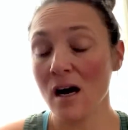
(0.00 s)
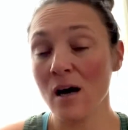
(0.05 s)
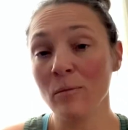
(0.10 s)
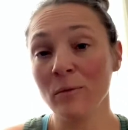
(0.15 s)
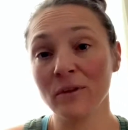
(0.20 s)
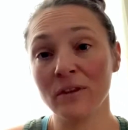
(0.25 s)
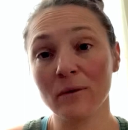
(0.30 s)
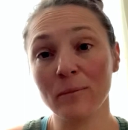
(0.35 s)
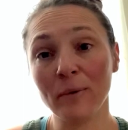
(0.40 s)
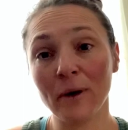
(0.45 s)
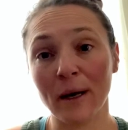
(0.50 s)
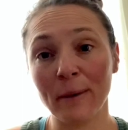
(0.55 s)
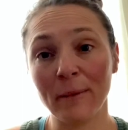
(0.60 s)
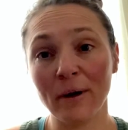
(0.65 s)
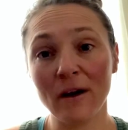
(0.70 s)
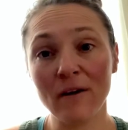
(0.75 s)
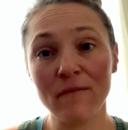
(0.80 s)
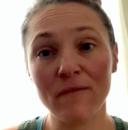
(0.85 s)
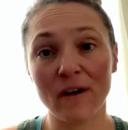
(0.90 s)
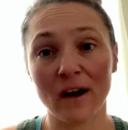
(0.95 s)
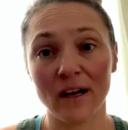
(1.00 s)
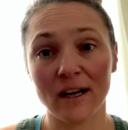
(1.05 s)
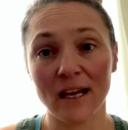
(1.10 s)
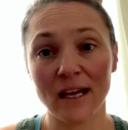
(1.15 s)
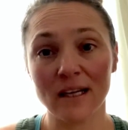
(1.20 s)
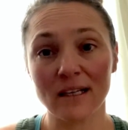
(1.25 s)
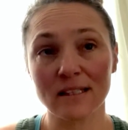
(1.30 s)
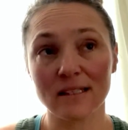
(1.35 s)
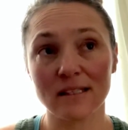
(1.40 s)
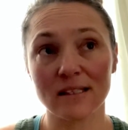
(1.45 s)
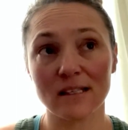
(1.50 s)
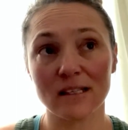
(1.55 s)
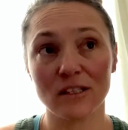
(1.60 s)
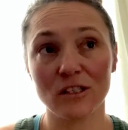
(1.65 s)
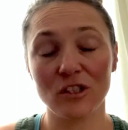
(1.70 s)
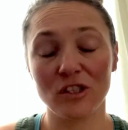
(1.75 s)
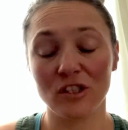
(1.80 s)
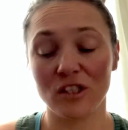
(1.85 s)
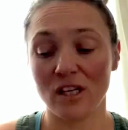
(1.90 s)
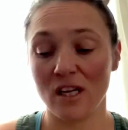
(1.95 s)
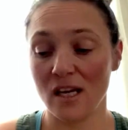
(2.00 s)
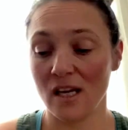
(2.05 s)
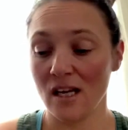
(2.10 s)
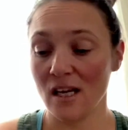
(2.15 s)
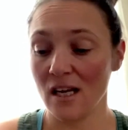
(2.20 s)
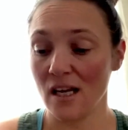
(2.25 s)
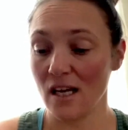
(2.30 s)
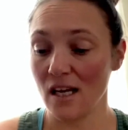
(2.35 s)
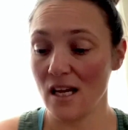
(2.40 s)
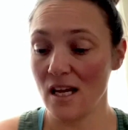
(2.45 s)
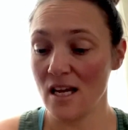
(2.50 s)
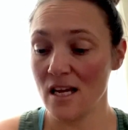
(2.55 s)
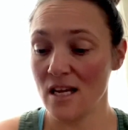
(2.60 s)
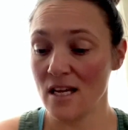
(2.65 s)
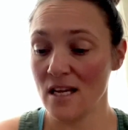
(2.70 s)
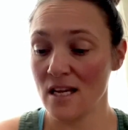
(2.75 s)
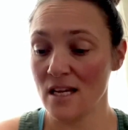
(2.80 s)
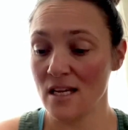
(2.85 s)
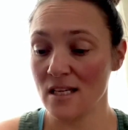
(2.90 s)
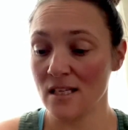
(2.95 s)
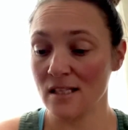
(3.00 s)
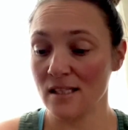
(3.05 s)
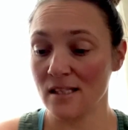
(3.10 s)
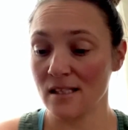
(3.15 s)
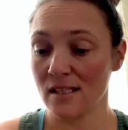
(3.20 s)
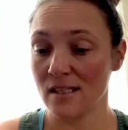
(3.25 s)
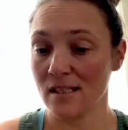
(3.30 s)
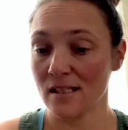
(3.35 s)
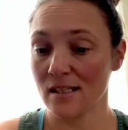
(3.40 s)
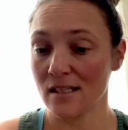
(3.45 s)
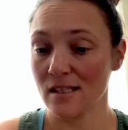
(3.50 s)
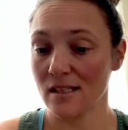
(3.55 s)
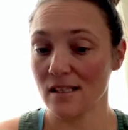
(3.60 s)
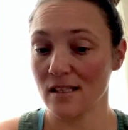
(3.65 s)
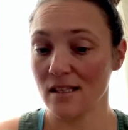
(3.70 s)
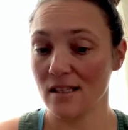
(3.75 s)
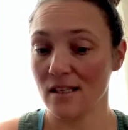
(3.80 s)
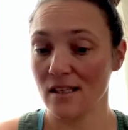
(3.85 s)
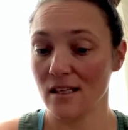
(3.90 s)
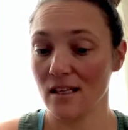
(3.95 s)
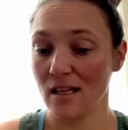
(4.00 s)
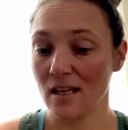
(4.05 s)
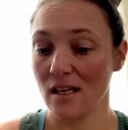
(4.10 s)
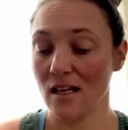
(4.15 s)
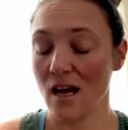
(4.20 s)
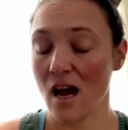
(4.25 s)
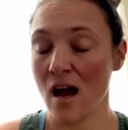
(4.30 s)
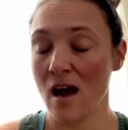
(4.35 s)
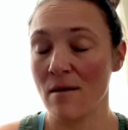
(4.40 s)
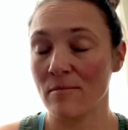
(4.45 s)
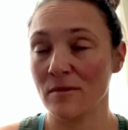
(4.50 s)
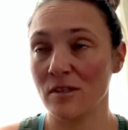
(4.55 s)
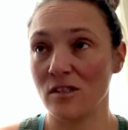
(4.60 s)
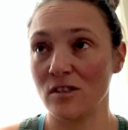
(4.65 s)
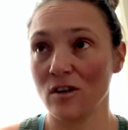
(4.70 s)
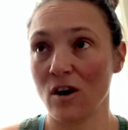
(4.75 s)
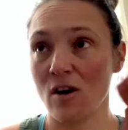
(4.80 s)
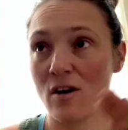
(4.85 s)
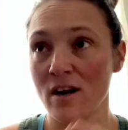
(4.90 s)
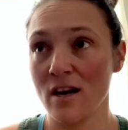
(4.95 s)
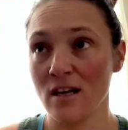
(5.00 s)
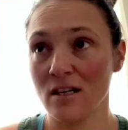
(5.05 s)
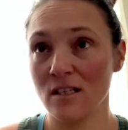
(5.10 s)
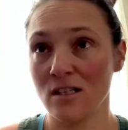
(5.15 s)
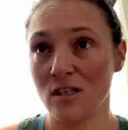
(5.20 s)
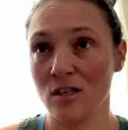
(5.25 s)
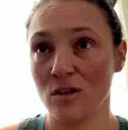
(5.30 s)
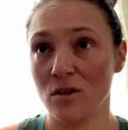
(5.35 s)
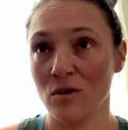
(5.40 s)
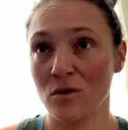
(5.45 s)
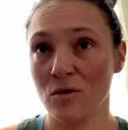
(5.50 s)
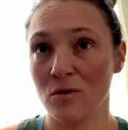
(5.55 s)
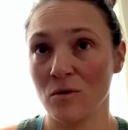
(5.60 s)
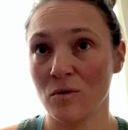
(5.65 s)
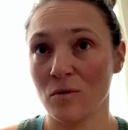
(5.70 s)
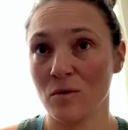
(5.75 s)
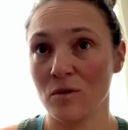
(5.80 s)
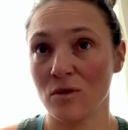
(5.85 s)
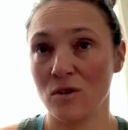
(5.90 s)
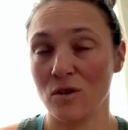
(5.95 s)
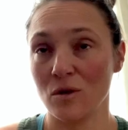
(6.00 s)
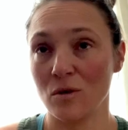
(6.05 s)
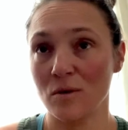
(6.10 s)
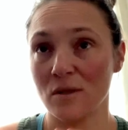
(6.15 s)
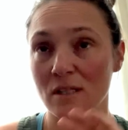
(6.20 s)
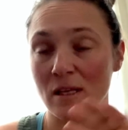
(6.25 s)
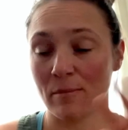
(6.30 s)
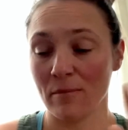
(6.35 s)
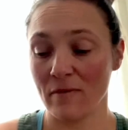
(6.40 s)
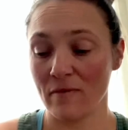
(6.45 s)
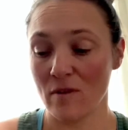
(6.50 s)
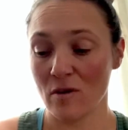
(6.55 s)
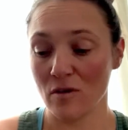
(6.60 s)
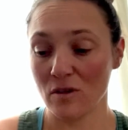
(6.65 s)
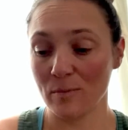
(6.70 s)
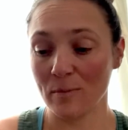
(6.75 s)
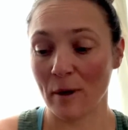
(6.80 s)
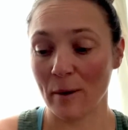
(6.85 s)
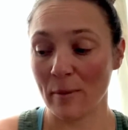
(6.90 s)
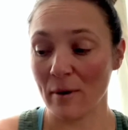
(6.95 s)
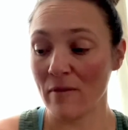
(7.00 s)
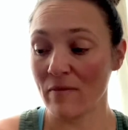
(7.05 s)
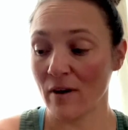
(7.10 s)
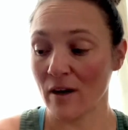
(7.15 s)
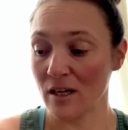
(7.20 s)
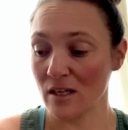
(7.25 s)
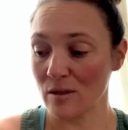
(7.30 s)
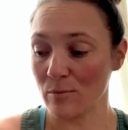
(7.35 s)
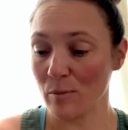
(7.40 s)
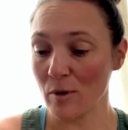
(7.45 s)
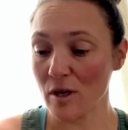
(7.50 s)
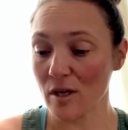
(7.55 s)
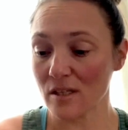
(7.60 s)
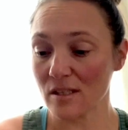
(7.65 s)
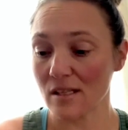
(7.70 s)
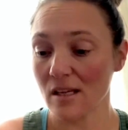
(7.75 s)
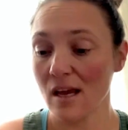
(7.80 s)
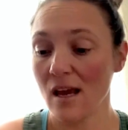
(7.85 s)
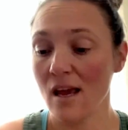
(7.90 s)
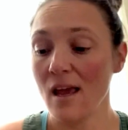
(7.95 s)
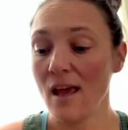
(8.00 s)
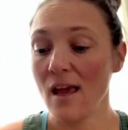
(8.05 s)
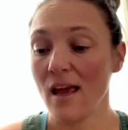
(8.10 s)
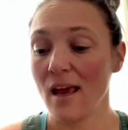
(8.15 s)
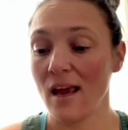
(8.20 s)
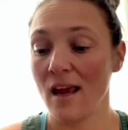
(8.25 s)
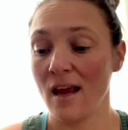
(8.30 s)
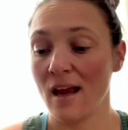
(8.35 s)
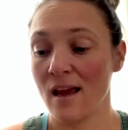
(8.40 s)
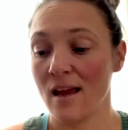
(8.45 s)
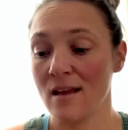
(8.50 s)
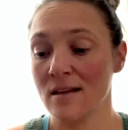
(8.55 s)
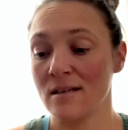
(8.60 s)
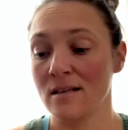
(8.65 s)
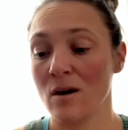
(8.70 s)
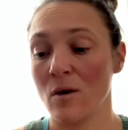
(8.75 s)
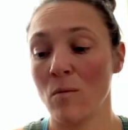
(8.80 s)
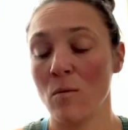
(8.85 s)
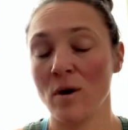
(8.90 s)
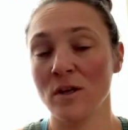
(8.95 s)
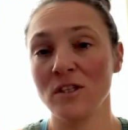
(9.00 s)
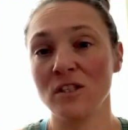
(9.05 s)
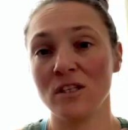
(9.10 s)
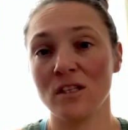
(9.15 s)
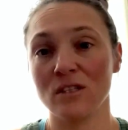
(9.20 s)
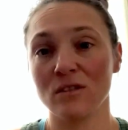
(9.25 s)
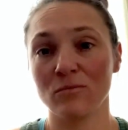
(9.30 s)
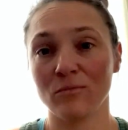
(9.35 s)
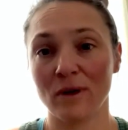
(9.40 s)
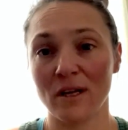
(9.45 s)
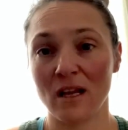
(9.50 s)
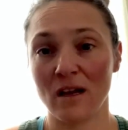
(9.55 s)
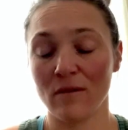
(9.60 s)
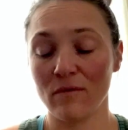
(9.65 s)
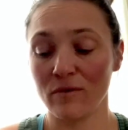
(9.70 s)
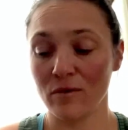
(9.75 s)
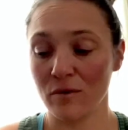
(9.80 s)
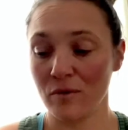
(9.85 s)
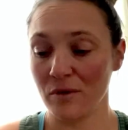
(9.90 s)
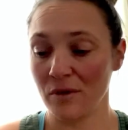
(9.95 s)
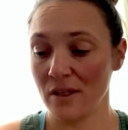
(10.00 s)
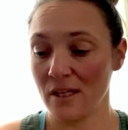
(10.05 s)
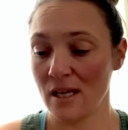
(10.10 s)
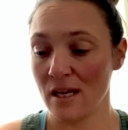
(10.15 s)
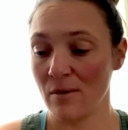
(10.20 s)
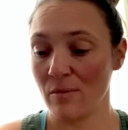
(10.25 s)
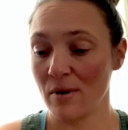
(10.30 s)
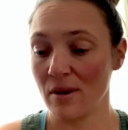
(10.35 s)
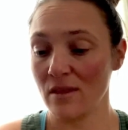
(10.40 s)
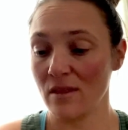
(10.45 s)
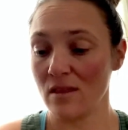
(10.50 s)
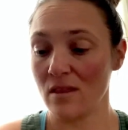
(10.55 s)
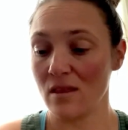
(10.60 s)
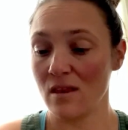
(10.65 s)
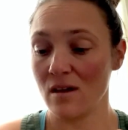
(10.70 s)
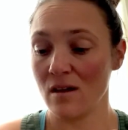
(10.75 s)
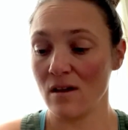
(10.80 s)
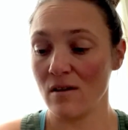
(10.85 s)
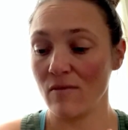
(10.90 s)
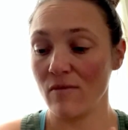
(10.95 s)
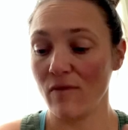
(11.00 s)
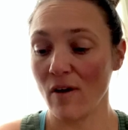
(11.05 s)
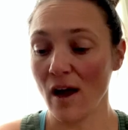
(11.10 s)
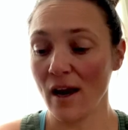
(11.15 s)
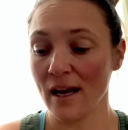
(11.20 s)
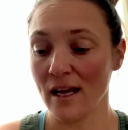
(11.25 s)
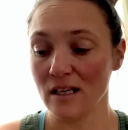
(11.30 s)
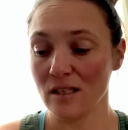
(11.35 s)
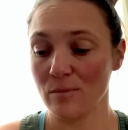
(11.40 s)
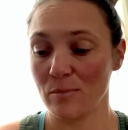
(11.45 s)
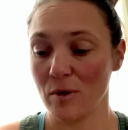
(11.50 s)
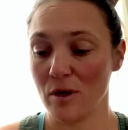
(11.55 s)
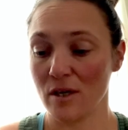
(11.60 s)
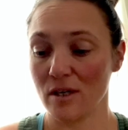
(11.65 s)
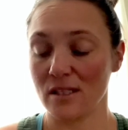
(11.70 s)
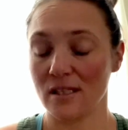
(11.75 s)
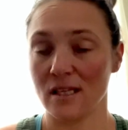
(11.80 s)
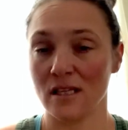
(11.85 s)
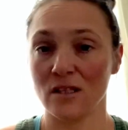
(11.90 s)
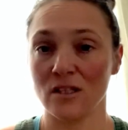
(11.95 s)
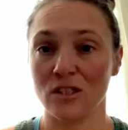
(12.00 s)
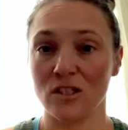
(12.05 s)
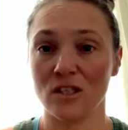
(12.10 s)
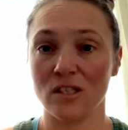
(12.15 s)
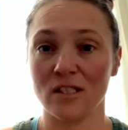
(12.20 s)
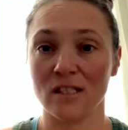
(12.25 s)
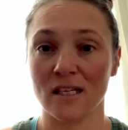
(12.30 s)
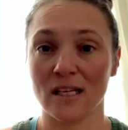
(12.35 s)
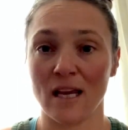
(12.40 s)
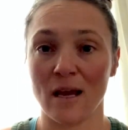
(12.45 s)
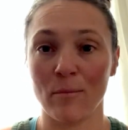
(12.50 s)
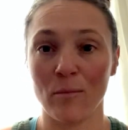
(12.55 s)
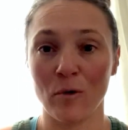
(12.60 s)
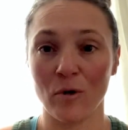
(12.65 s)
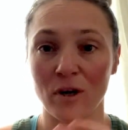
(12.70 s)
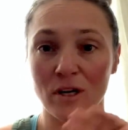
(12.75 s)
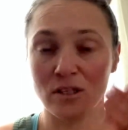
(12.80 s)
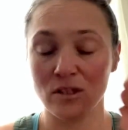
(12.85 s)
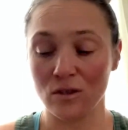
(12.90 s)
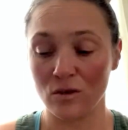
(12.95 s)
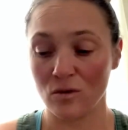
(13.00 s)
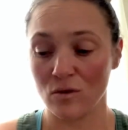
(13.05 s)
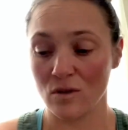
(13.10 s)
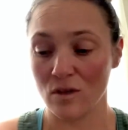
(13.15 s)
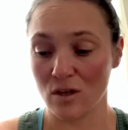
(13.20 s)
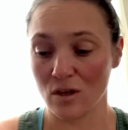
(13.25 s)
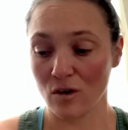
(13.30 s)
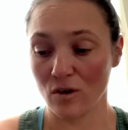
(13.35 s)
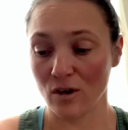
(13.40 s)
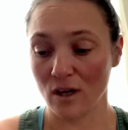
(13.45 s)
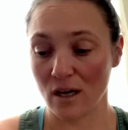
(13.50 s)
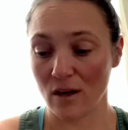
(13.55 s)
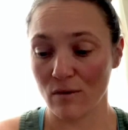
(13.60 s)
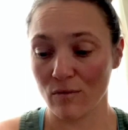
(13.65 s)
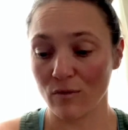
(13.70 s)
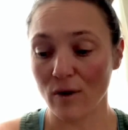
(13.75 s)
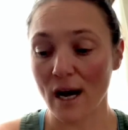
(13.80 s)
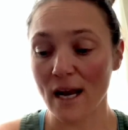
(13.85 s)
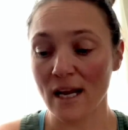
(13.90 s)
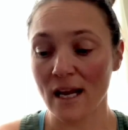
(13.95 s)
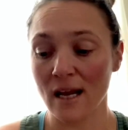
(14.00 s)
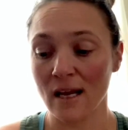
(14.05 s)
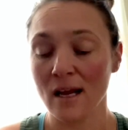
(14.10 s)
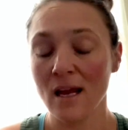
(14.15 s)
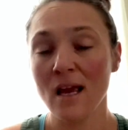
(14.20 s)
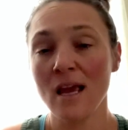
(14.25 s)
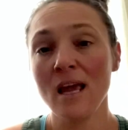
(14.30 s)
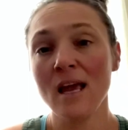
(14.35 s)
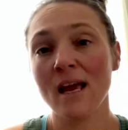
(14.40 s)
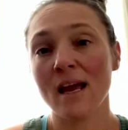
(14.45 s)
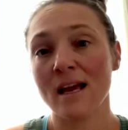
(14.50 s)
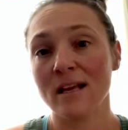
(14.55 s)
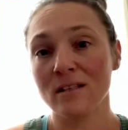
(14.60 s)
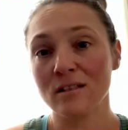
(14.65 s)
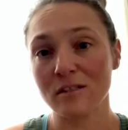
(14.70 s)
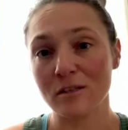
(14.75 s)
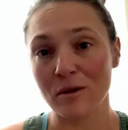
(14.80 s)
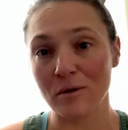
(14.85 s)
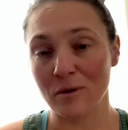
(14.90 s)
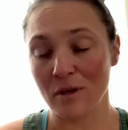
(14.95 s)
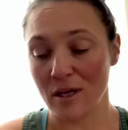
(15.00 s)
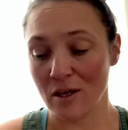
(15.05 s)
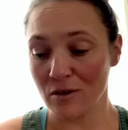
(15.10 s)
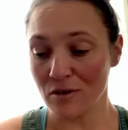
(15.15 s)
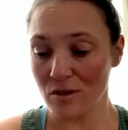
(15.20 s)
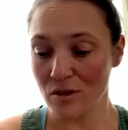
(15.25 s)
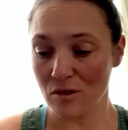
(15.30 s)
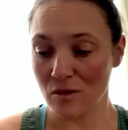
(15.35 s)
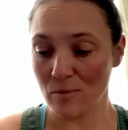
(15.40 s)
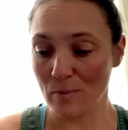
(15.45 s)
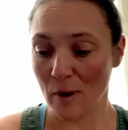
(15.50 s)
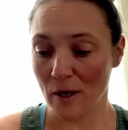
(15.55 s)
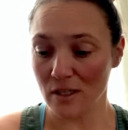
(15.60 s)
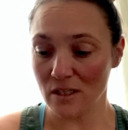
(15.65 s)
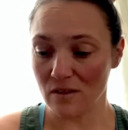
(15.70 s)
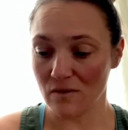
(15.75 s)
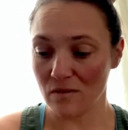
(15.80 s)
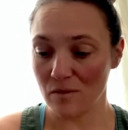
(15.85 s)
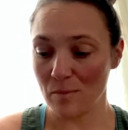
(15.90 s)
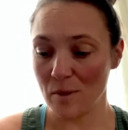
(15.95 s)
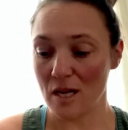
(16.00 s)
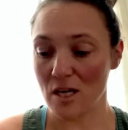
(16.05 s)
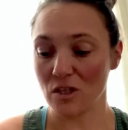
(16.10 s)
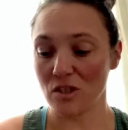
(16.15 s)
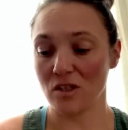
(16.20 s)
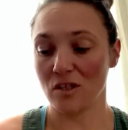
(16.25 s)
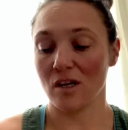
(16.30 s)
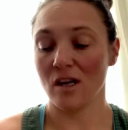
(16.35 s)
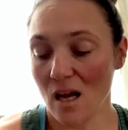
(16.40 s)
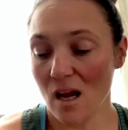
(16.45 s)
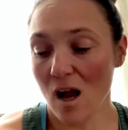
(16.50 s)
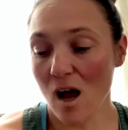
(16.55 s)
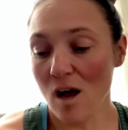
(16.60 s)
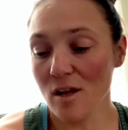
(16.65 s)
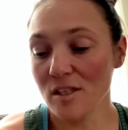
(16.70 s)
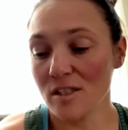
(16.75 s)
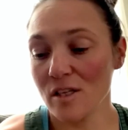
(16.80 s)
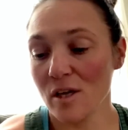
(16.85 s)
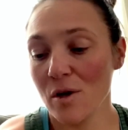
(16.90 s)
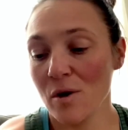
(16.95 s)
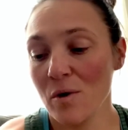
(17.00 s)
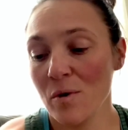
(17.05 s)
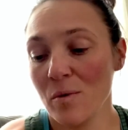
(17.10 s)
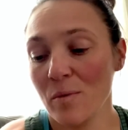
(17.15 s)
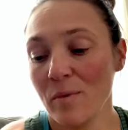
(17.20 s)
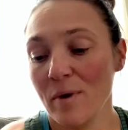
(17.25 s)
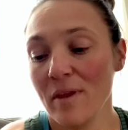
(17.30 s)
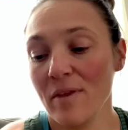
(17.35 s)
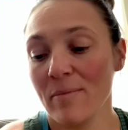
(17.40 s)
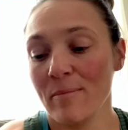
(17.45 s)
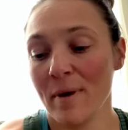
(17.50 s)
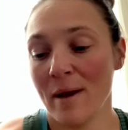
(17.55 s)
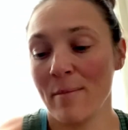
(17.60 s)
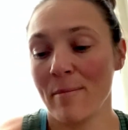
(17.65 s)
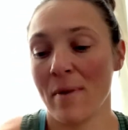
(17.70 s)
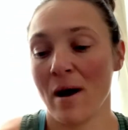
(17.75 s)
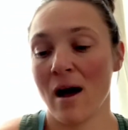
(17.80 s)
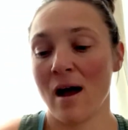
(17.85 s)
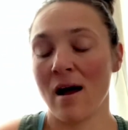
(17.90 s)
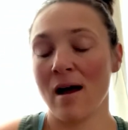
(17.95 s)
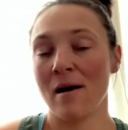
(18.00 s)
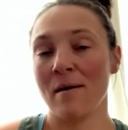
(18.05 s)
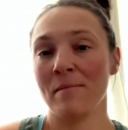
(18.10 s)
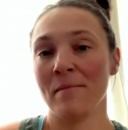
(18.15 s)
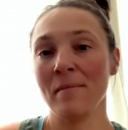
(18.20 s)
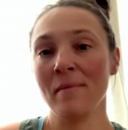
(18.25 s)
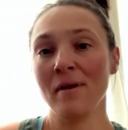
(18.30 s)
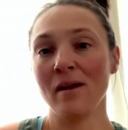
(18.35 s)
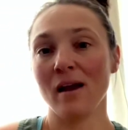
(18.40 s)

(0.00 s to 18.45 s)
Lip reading: With the primary phonics, she is starting to do some of those primary phonics books. And once she's reading fluently with the phonics books, then she's going to get more into the creative writing and slowly introduce parts of speech. Also with my mom,